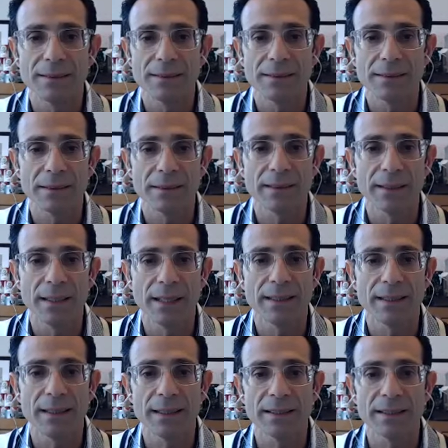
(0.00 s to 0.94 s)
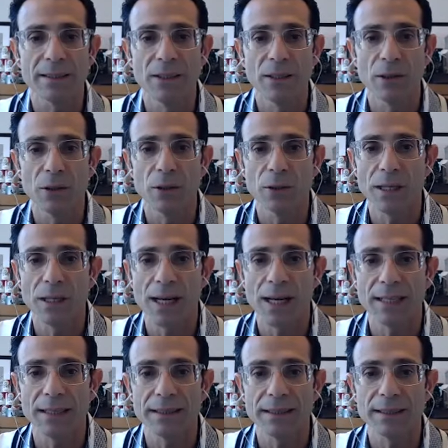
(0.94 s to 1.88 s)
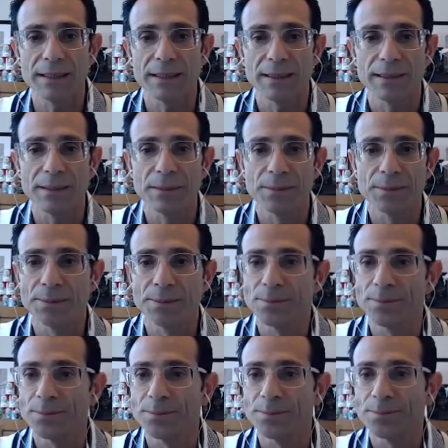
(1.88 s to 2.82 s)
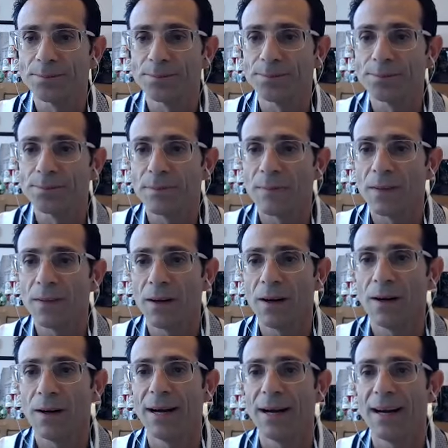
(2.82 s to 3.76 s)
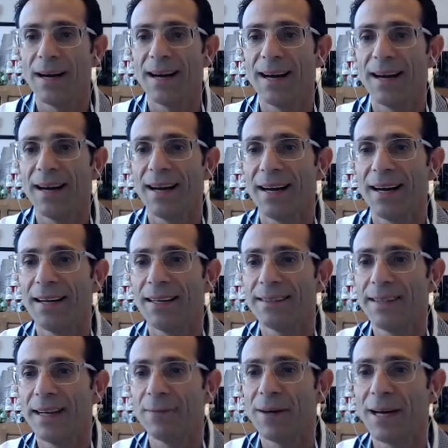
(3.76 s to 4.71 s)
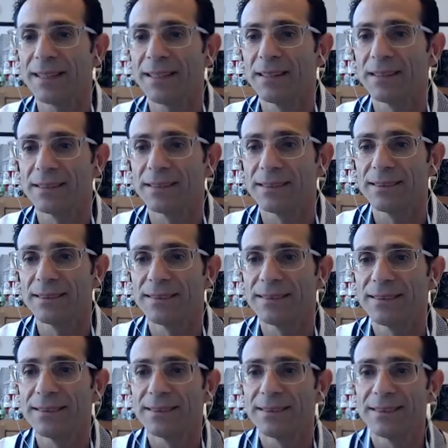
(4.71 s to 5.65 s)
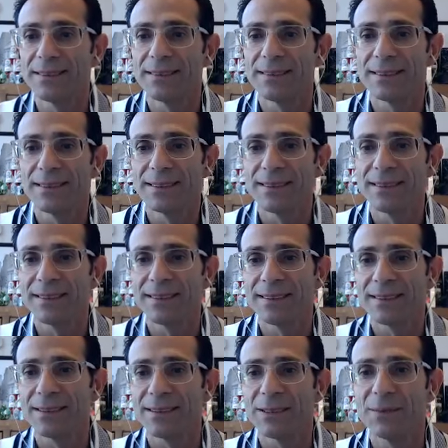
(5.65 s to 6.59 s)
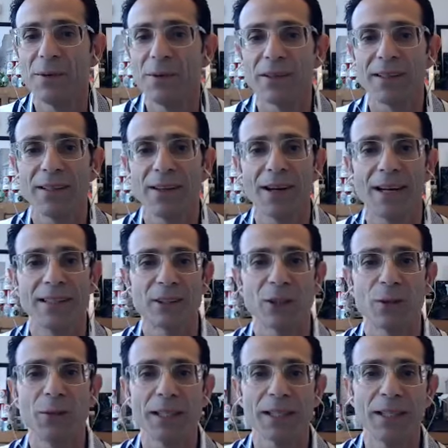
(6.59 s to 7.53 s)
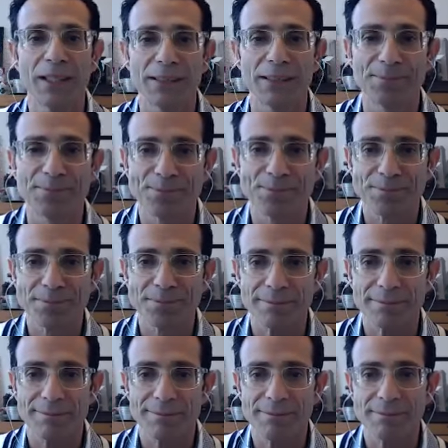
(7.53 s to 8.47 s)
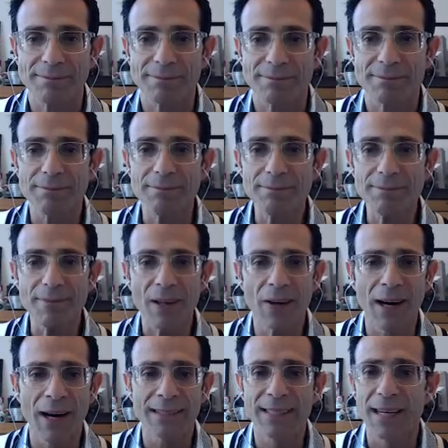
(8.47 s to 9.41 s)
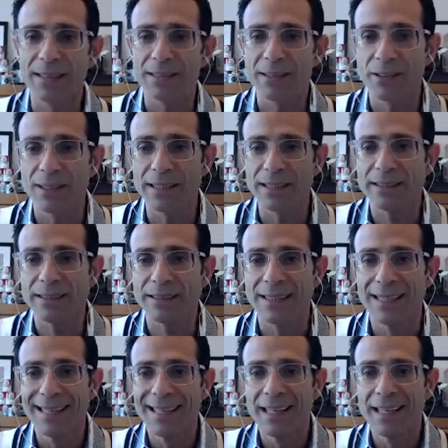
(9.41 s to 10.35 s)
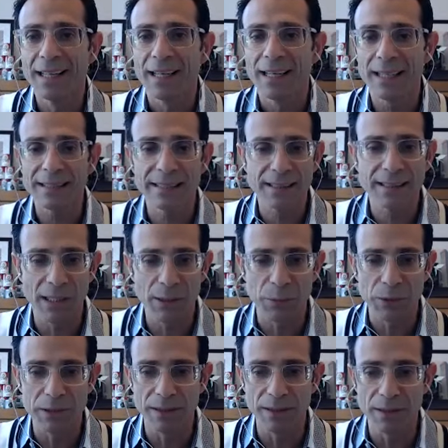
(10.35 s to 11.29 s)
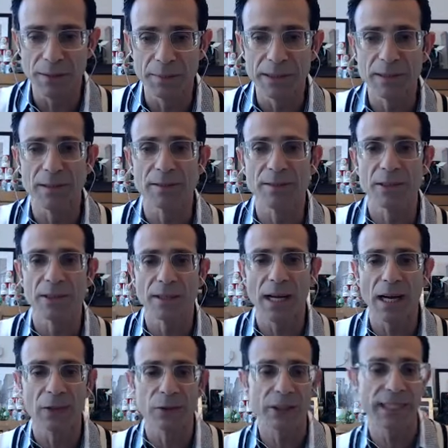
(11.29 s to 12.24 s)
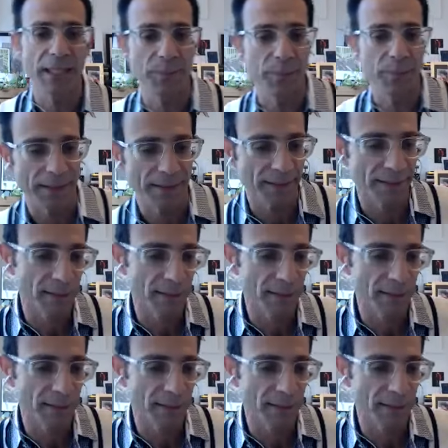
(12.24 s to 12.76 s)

just letting us know, guys? All right. Hey, Michael. Good morning. All right, so we're good. All right, guys. So let's start with a little bit of housekeeping,